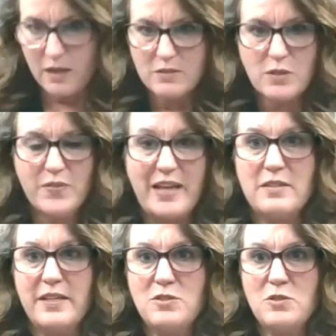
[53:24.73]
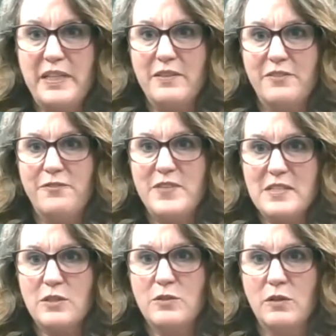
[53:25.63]
so that's really the
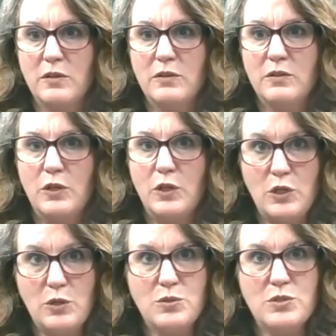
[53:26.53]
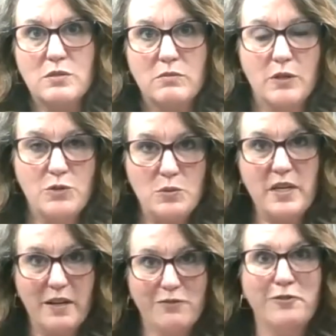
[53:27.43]
physical use, using
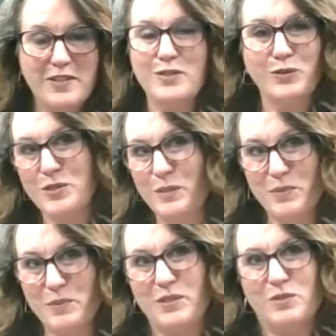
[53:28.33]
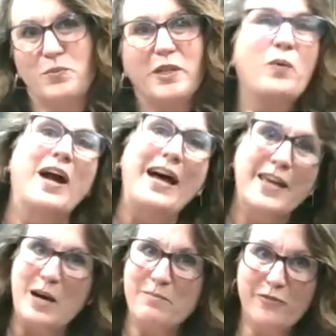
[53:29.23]
it for physical symptoms is really where I
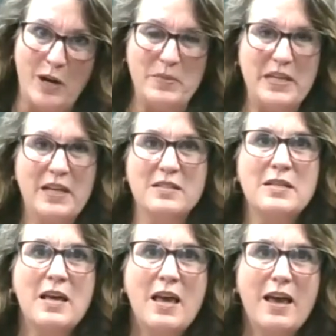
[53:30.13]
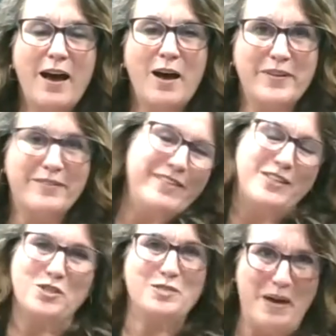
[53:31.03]
come from, because that's
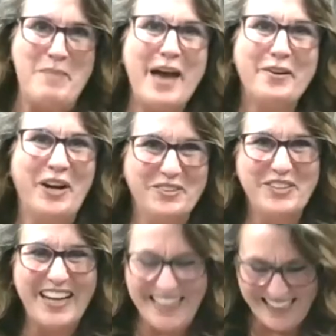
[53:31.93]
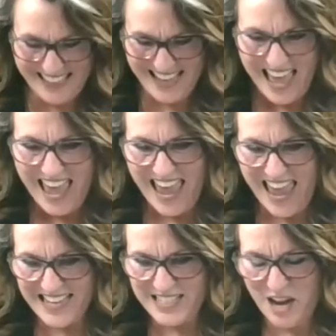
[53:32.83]
just my background, right?
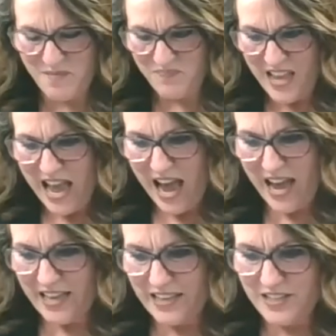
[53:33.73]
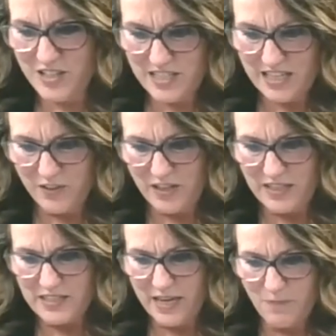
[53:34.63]
And just to give you an
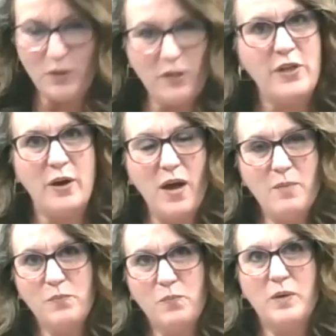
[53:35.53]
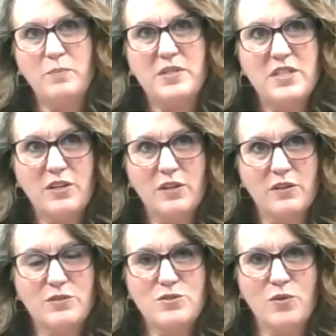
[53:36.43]
example, though, one
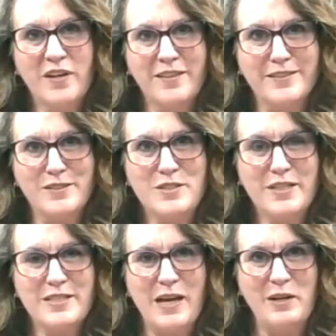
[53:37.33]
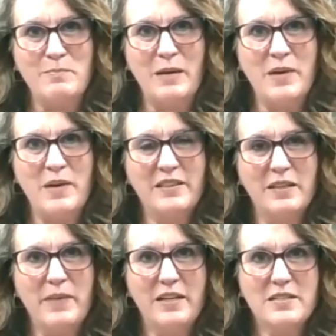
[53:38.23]
particular story that sticks out in my mind that
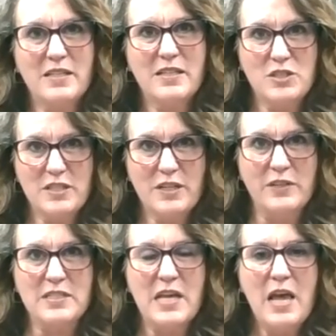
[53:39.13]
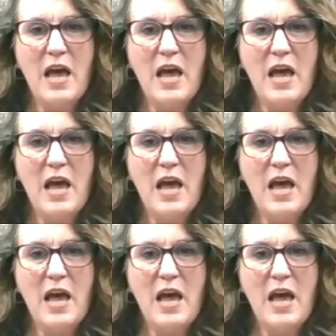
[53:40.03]
made such a difference